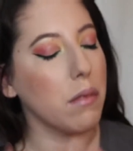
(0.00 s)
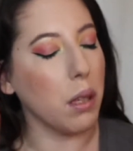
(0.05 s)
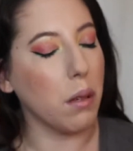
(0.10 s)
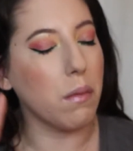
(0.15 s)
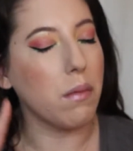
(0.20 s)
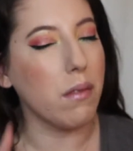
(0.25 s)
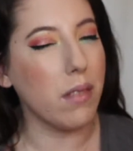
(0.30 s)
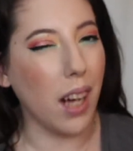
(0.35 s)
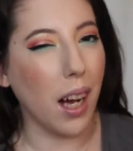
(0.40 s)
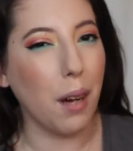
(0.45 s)
No,
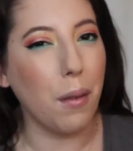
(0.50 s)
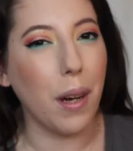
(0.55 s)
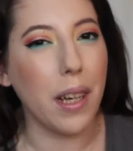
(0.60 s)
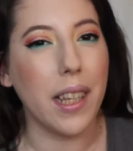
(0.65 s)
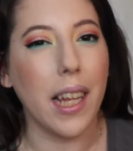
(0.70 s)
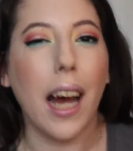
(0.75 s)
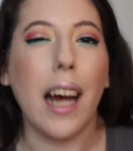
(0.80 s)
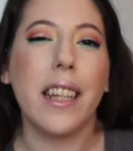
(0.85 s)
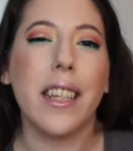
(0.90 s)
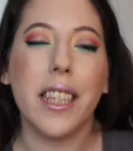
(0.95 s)
not
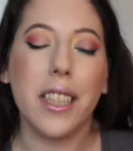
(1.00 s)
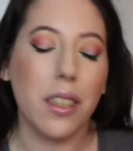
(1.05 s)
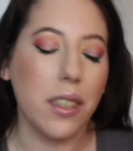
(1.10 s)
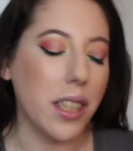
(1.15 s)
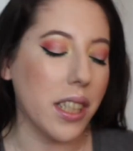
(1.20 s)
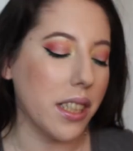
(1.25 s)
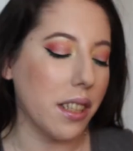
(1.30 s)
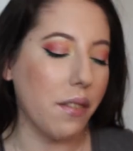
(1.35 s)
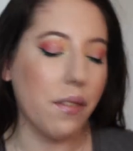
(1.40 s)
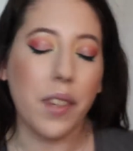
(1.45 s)
quite that. These are
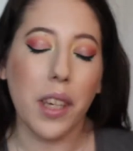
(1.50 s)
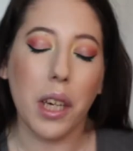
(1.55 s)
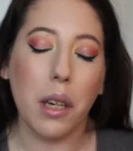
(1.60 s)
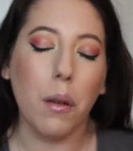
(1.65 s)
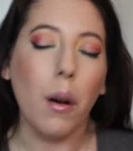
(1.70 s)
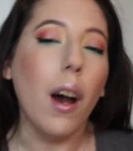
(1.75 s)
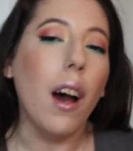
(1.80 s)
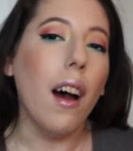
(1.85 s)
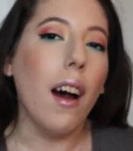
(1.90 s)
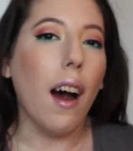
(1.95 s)
just a
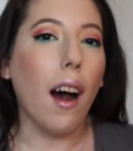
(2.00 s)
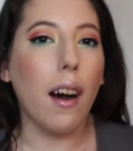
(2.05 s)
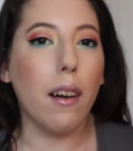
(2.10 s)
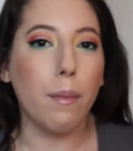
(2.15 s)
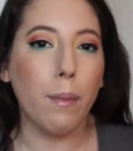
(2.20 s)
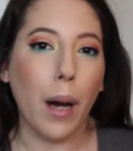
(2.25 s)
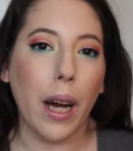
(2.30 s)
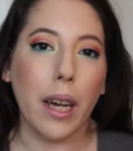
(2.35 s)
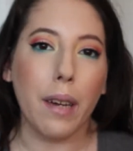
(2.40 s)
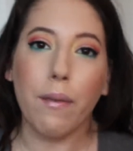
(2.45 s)
few
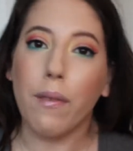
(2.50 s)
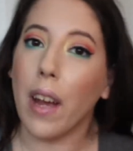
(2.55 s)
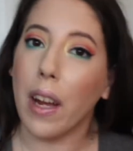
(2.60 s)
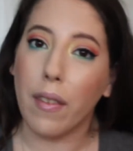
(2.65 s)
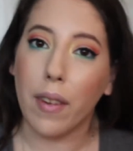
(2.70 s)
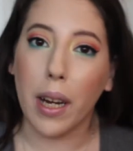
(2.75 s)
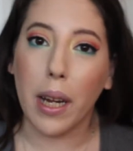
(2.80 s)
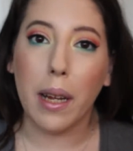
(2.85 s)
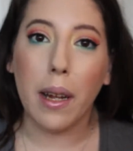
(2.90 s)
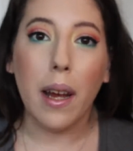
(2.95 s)
of my
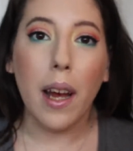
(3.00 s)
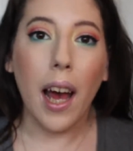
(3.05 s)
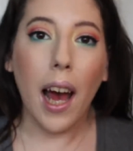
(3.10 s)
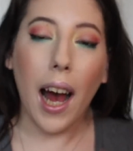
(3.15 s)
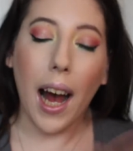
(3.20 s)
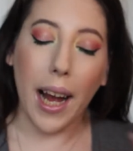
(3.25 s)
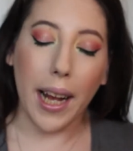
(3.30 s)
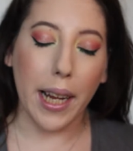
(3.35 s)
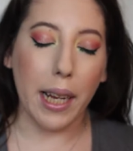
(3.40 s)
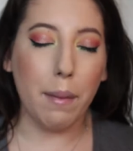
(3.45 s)
favorite
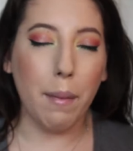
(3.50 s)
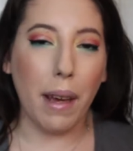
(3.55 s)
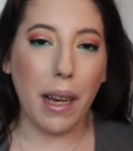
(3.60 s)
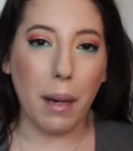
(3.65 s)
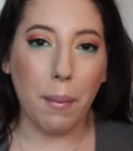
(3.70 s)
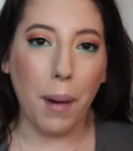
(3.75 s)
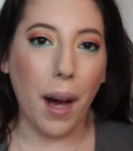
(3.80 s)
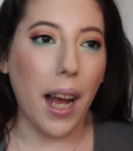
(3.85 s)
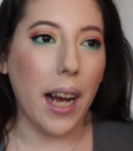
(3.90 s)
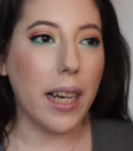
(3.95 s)
high-end
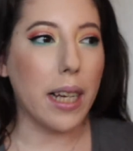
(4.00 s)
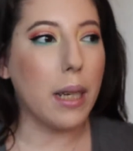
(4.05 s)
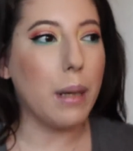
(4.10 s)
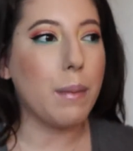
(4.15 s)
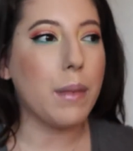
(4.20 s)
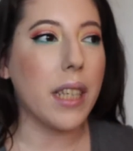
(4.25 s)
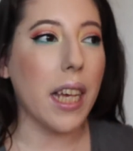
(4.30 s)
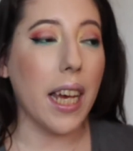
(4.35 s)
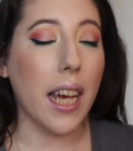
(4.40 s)
makeup items,